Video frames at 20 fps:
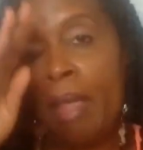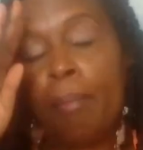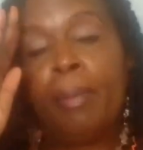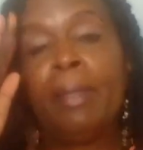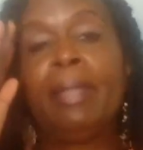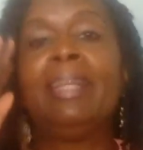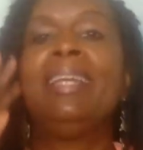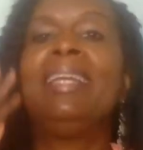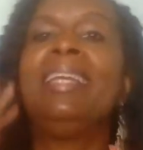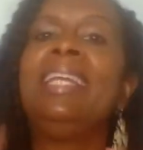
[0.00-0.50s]

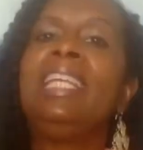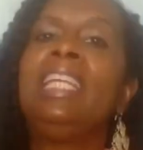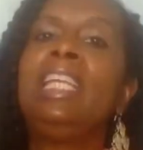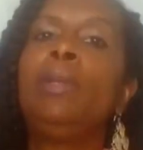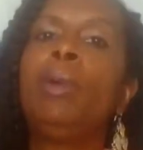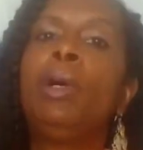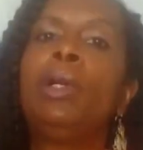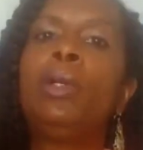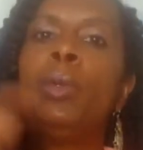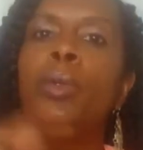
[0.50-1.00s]
But
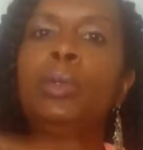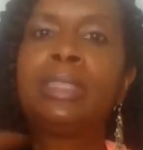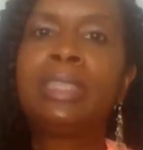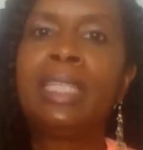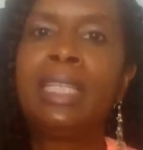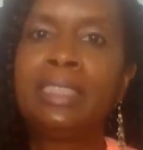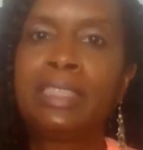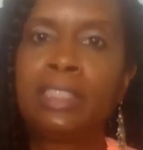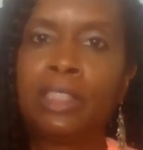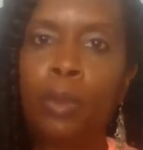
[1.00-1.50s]
anyone who
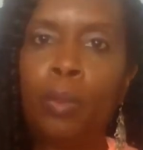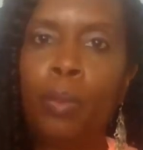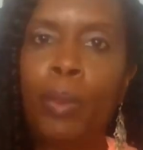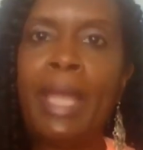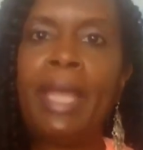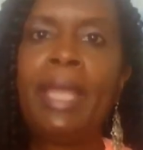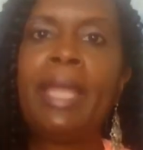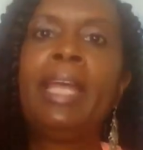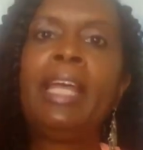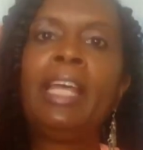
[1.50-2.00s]
stands in the
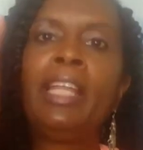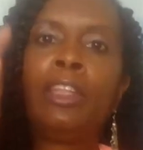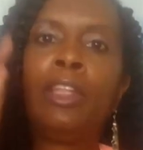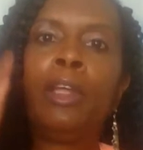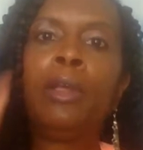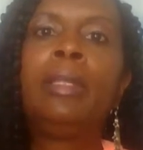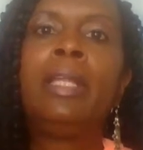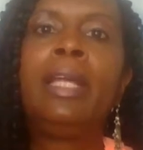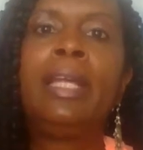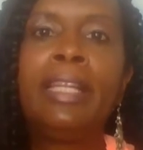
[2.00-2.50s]
way,
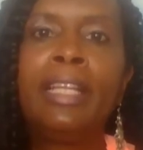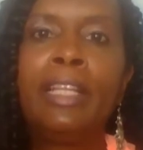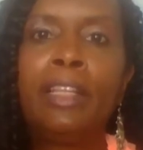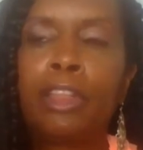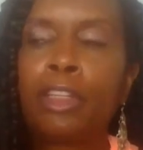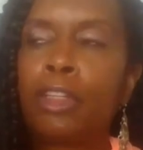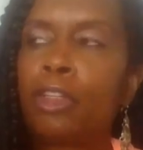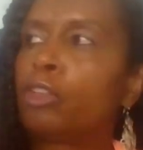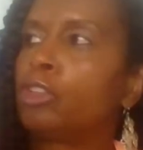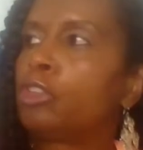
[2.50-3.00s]
they're
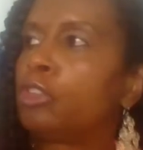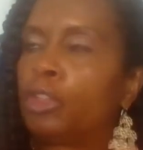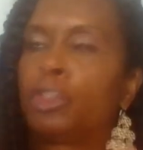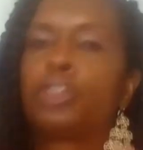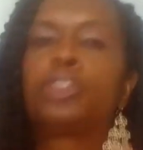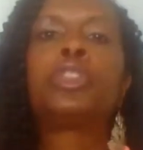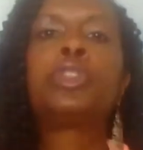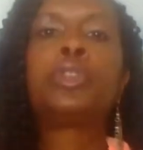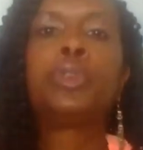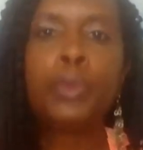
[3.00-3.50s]
letting
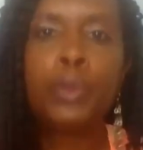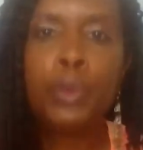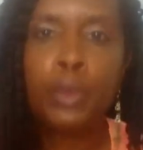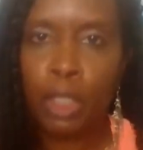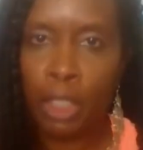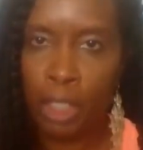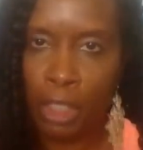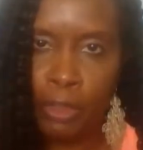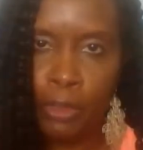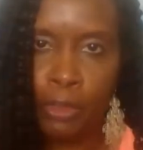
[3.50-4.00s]
their true
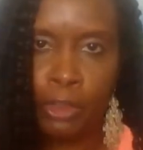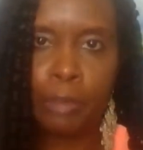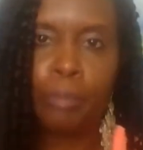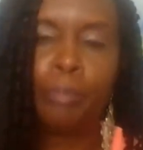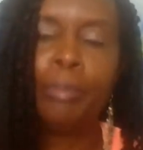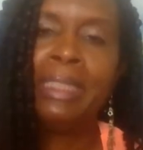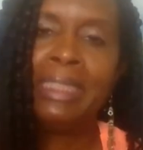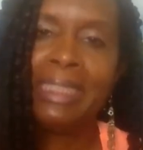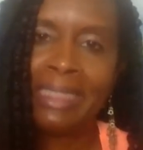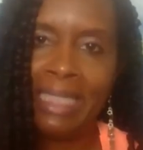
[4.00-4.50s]
colors
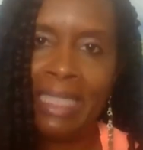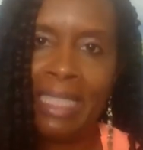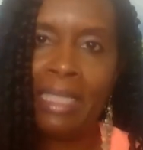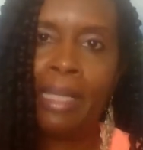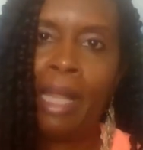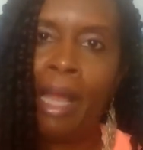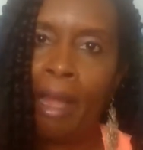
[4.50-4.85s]
be seen.